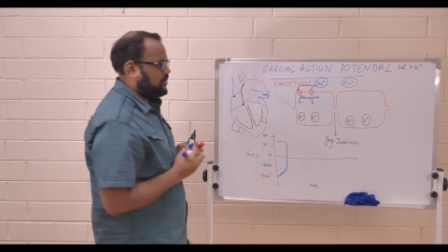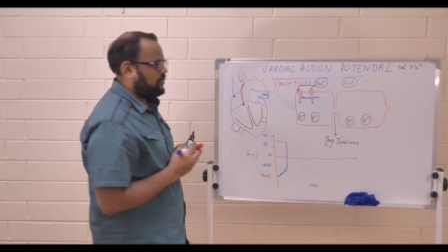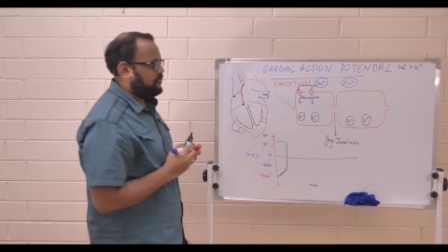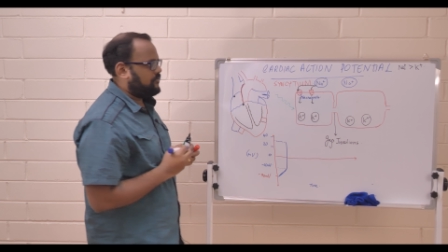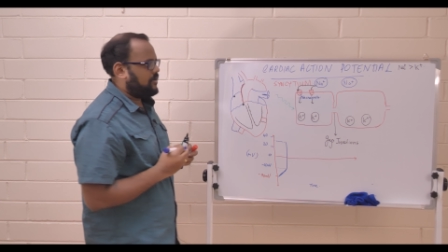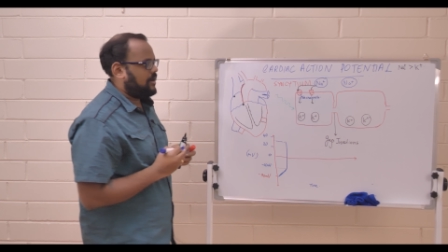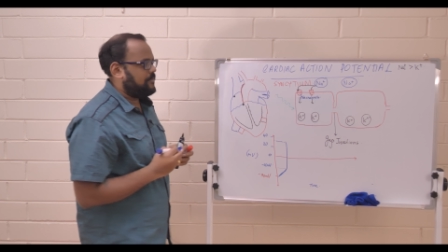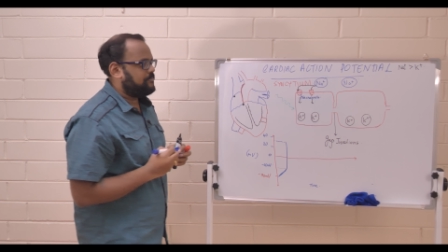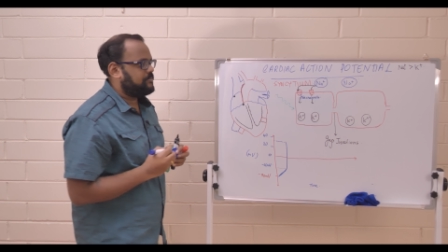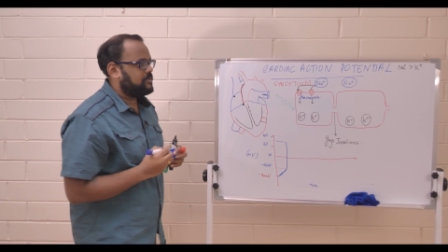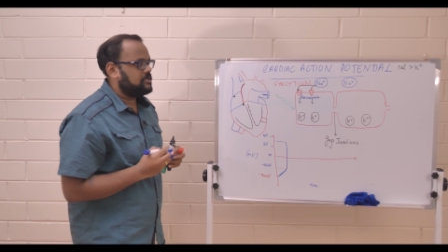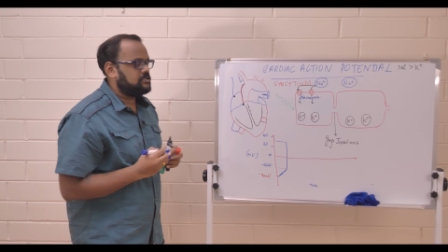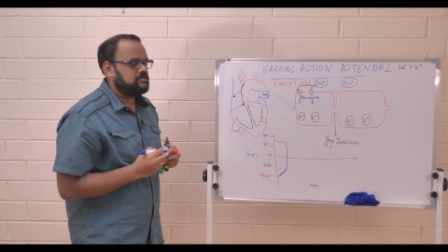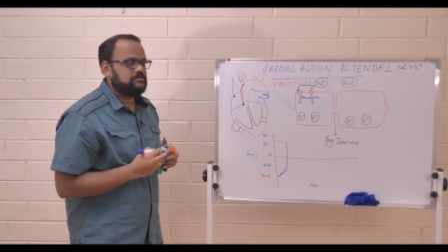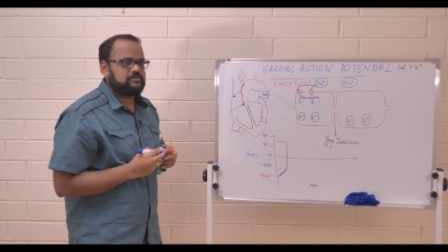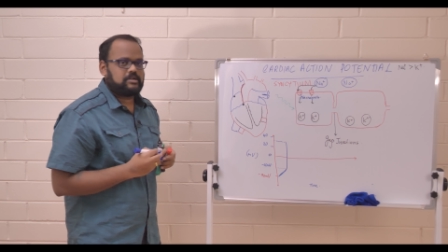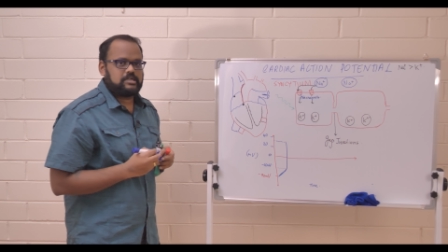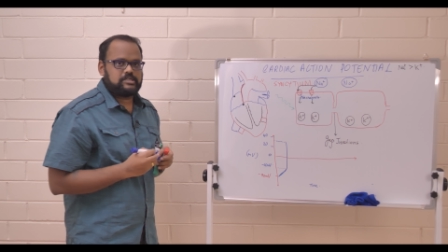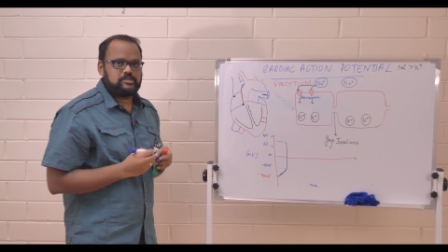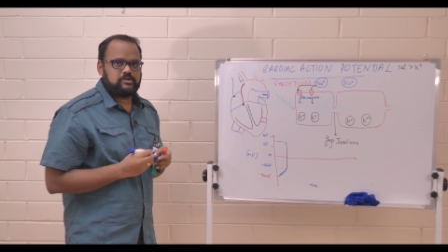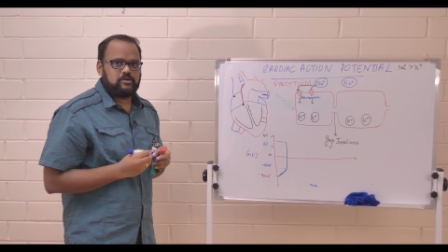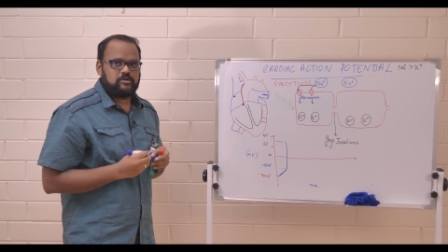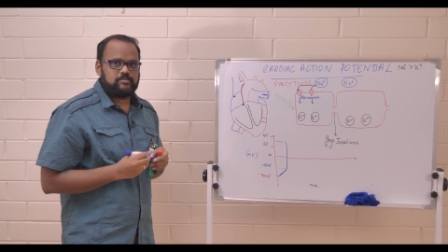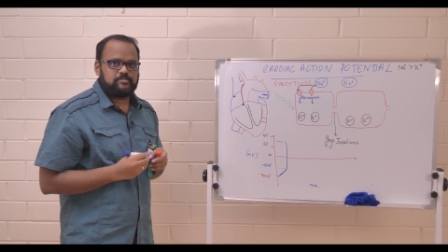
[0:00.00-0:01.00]
Rapid
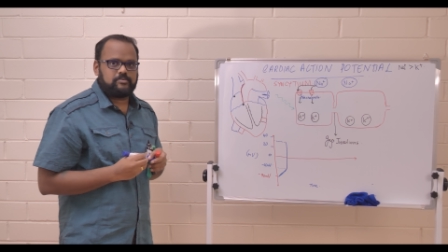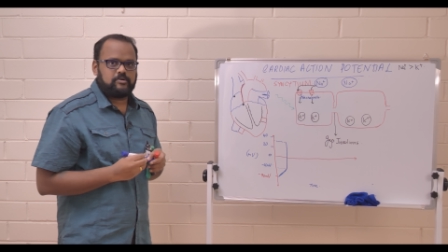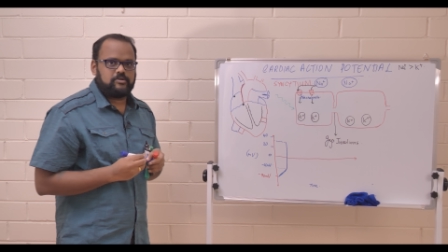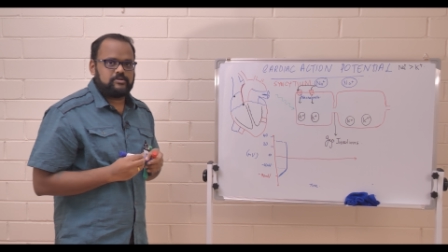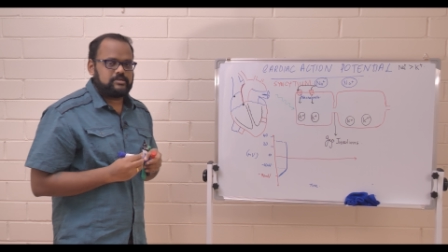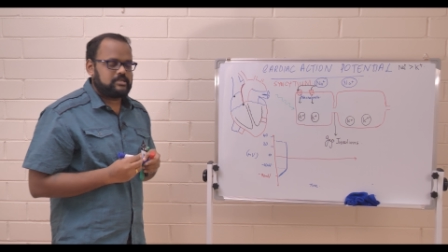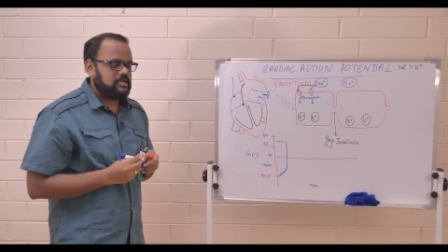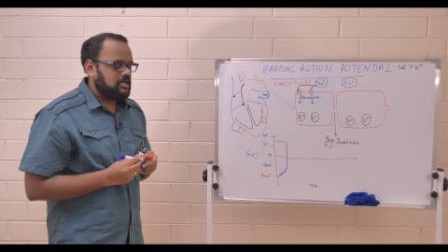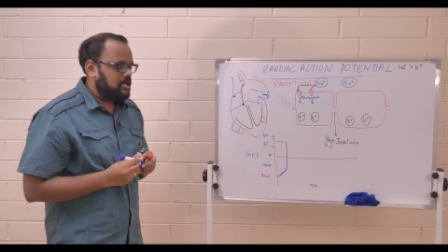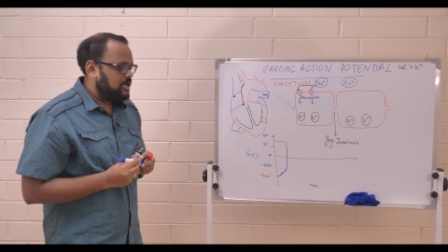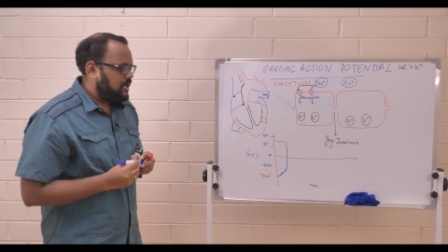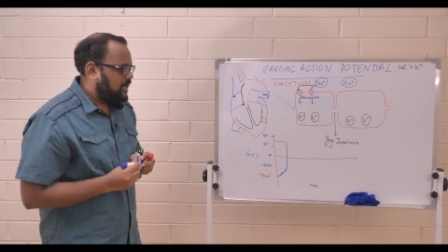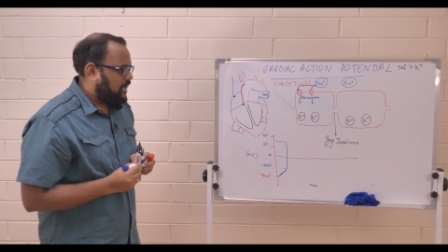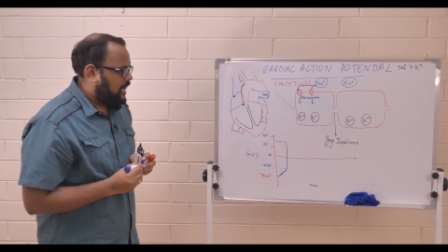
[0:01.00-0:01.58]
threshold point.